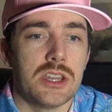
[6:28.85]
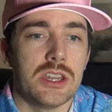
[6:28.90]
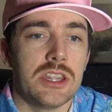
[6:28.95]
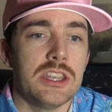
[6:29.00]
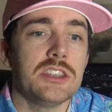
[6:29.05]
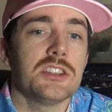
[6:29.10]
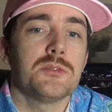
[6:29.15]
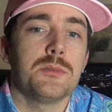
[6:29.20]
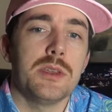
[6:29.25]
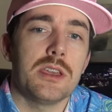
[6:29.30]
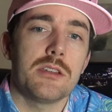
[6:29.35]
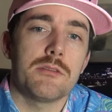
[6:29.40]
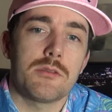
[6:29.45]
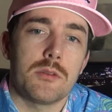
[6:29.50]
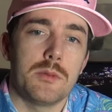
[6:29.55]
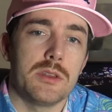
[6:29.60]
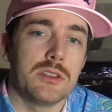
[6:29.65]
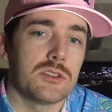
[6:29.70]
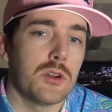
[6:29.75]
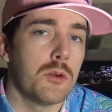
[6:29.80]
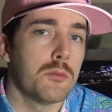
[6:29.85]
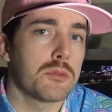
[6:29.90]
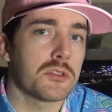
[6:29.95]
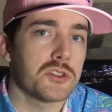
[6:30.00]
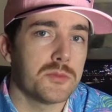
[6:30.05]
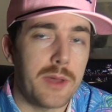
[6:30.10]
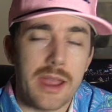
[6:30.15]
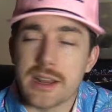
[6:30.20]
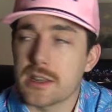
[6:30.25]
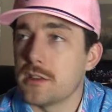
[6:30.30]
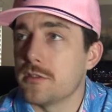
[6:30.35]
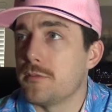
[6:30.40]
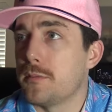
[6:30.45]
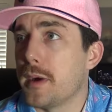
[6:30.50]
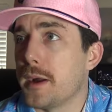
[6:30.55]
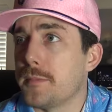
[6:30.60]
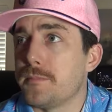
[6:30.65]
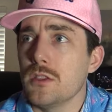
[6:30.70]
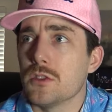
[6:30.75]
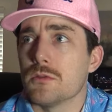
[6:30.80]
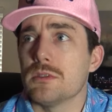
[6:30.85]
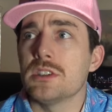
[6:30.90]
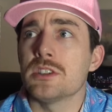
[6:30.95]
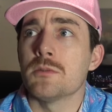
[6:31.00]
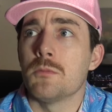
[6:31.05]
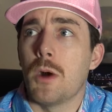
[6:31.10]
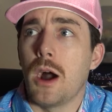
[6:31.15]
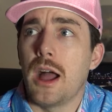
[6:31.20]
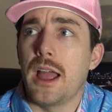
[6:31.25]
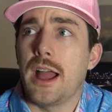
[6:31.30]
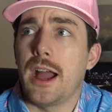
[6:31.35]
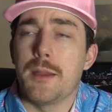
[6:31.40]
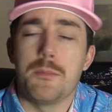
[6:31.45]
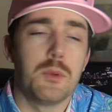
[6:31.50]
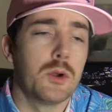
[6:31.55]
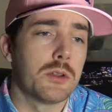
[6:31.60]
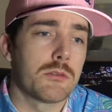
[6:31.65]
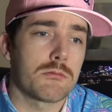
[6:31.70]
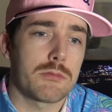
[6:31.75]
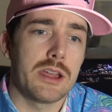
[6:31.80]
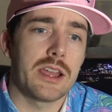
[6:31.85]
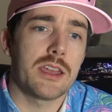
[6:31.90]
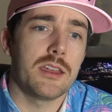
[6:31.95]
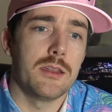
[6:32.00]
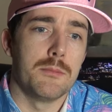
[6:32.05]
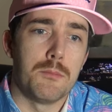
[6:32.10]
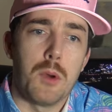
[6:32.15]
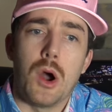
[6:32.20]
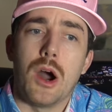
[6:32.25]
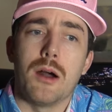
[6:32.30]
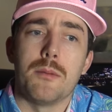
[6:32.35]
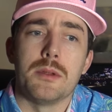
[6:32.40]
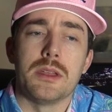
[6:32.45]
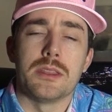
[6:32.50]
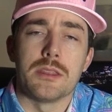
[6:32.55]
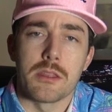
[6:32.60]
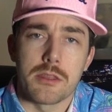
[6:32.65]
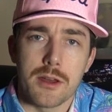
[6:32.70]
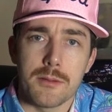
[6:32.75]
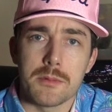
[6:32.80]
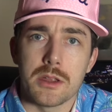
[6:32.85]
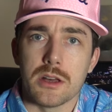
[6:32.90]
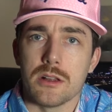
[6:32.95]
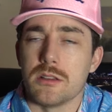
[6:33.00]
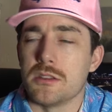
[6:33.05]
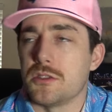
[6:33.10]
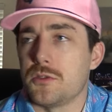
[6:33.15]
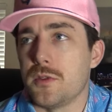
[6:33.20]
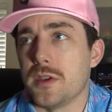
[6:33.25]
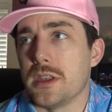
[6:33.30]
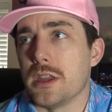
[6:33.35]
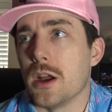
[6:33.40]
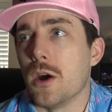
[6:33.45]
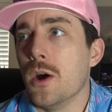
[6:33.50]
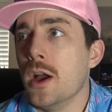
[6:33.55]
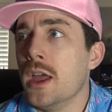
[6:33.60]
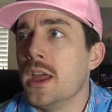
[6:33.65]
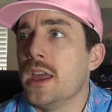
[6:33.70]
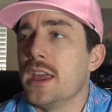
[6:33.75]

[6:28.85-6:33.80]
and he's speaking from his own perspective, but the reason why I put Rick and Bob in the thumbnail of this video